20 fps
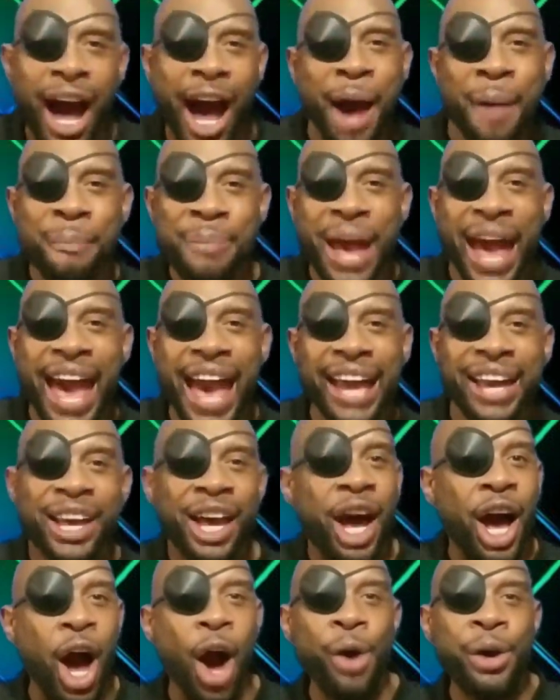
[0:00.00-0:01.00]
I'm back.
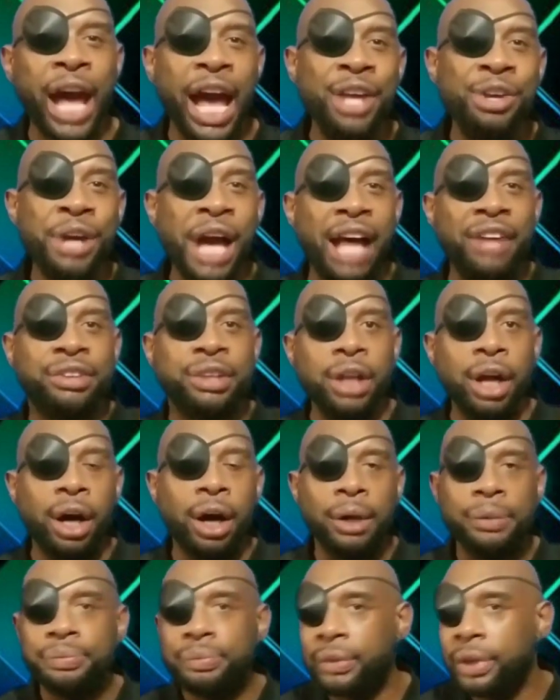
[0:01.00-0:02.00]
Okay, you guys,
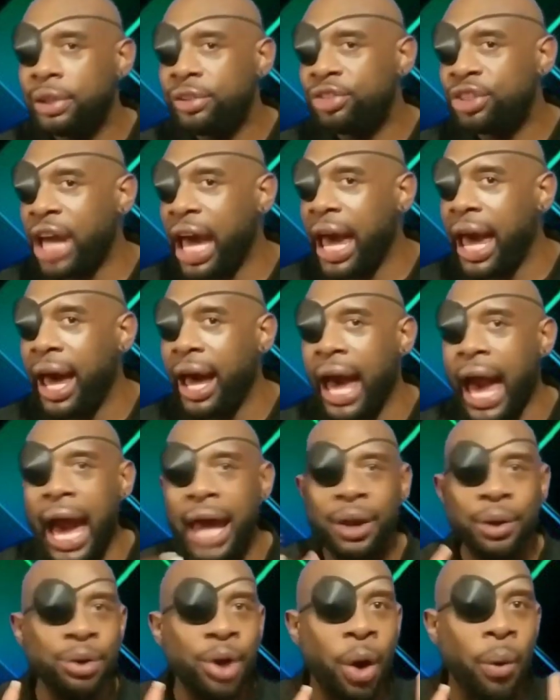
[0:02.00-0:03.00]
look. Child,
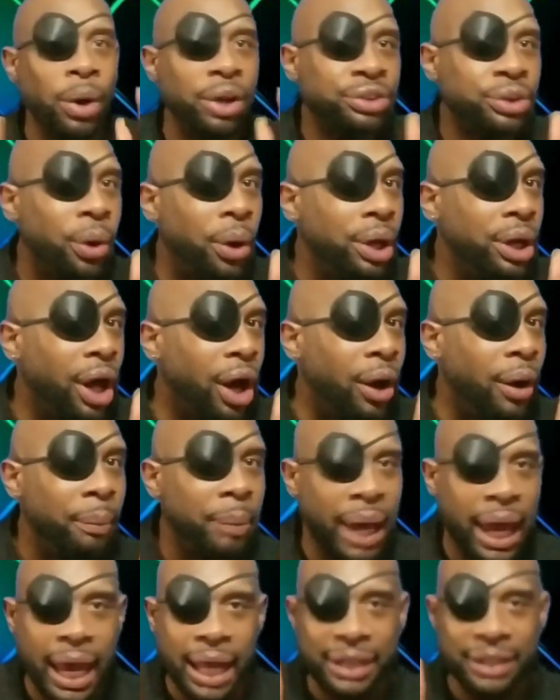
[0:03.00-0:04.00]
I don't know what's going on
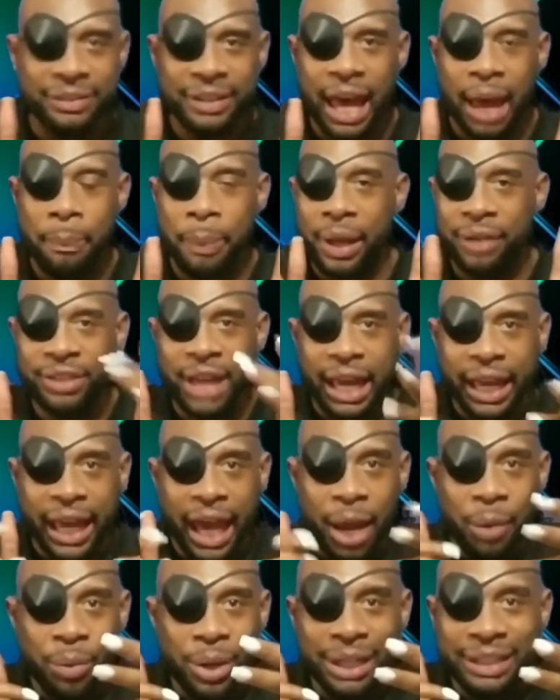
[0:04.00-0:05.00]
behind this eye patch. I
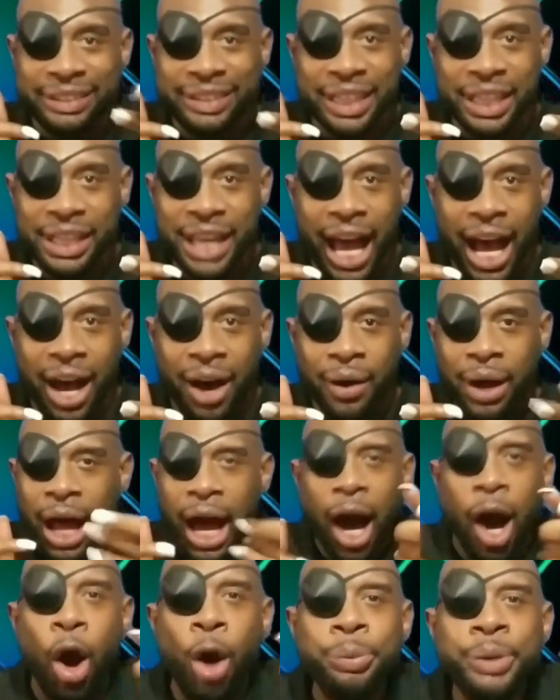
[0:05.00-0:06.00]
can't really see y'all.
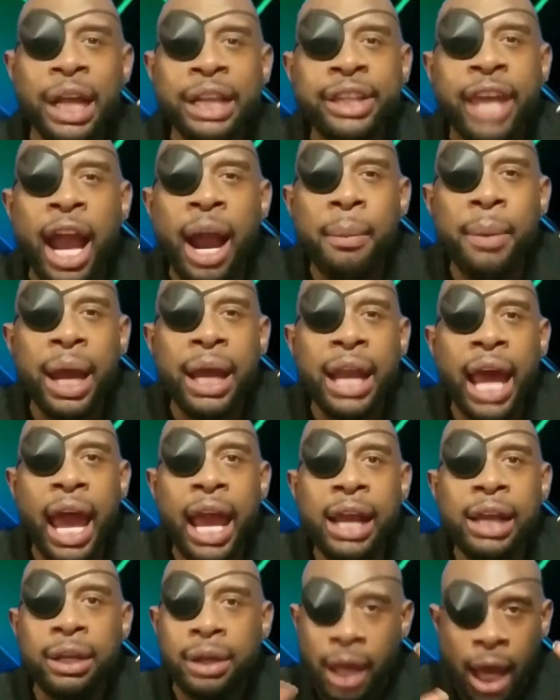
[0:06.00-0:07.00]
I hope that camera ain't
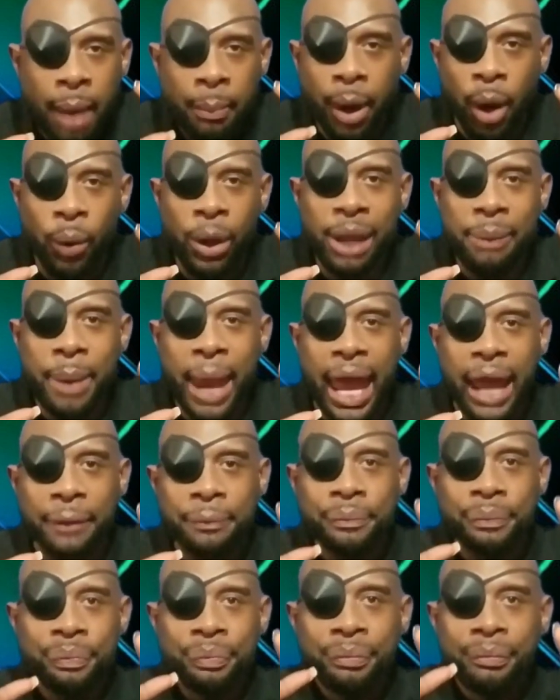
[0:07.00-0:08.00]
hating, but we back.
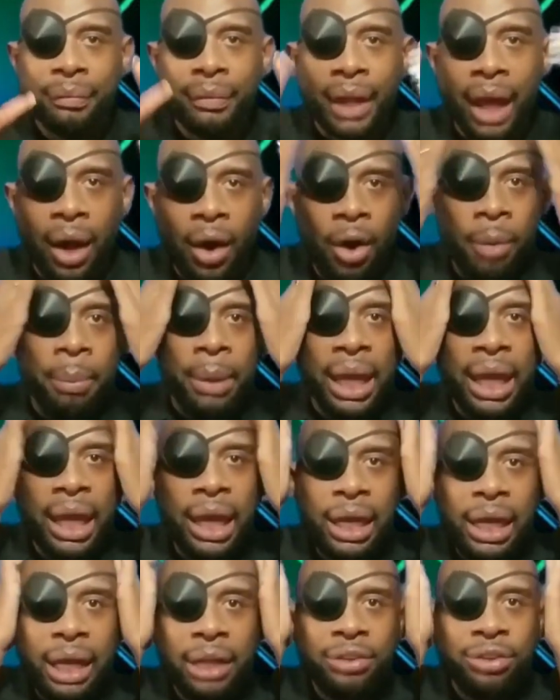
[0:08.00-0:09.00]
Hope my
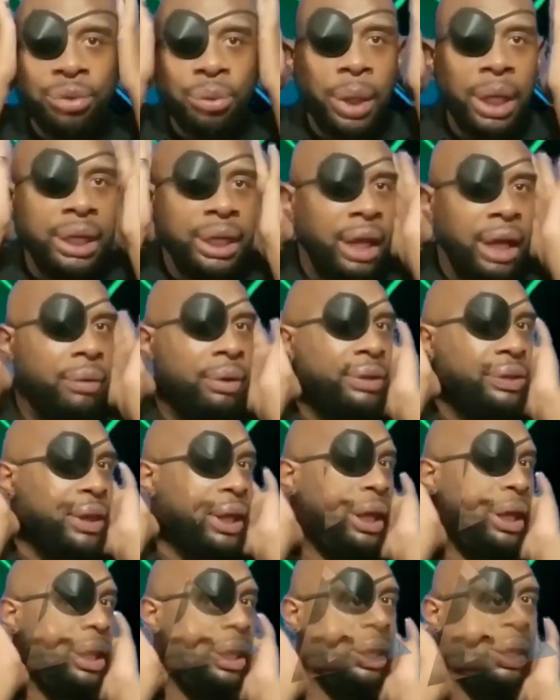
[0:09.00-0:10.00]
head ain't sweating
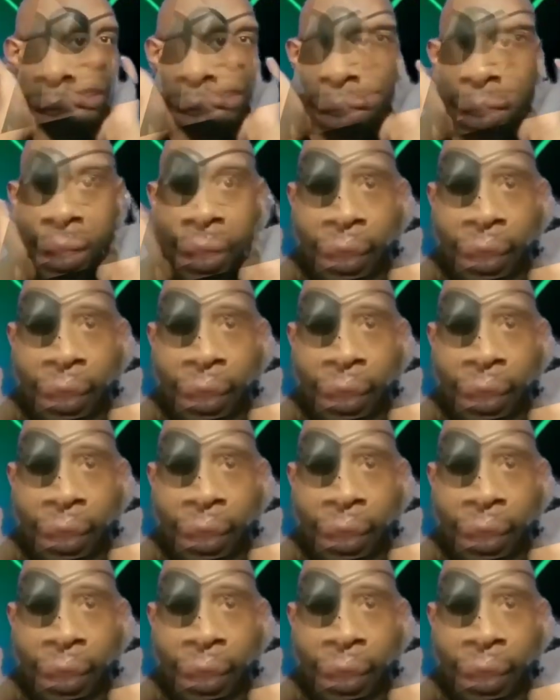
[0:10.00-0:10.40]
everything.